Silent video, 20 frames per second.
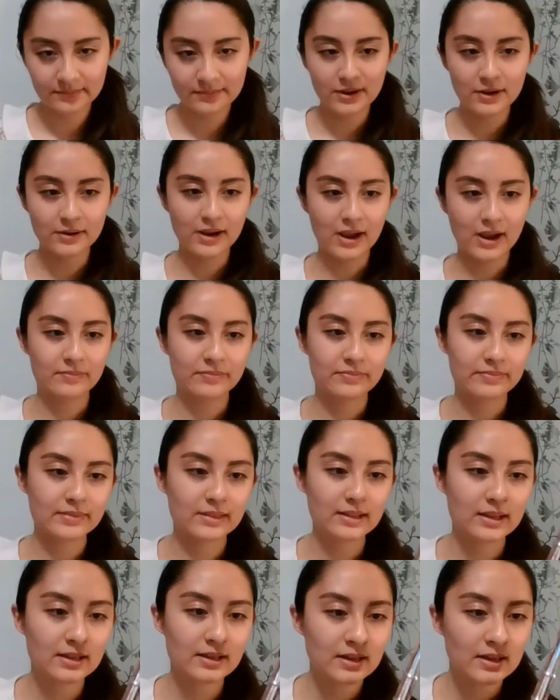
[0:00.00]
Okay,
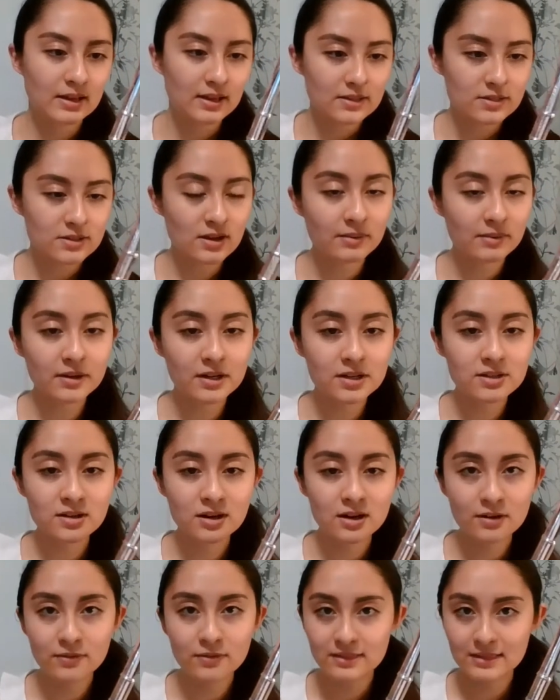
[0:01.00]
so I'm gonna start
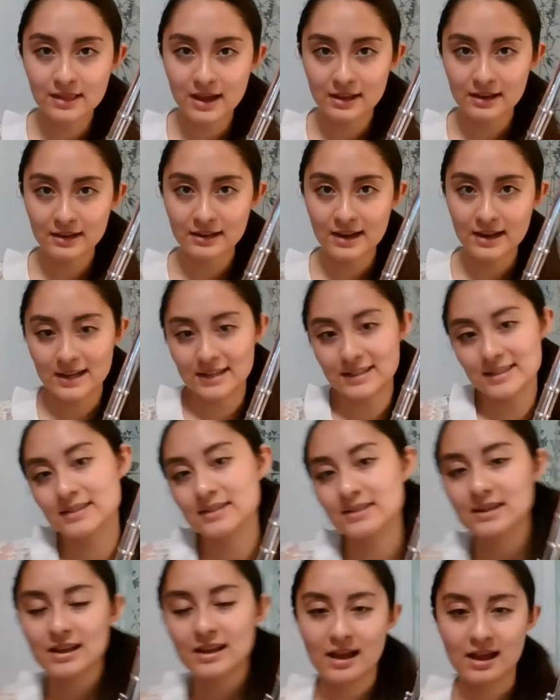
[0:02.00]
off with that nice
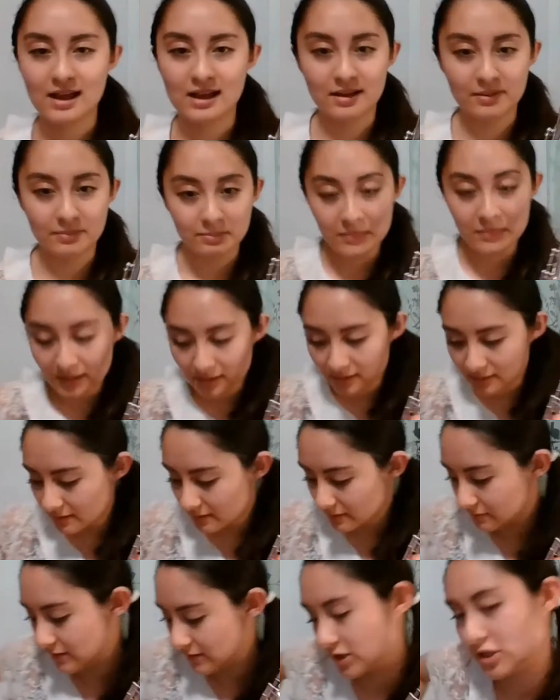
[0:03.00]
uh, middle
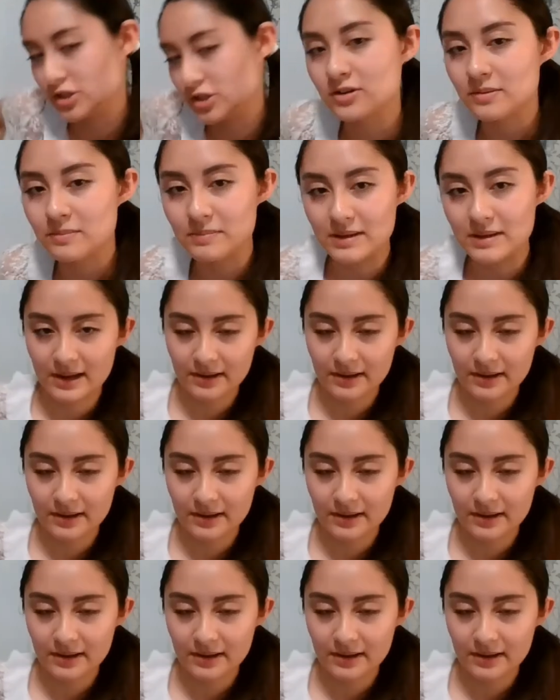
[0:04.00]
register B.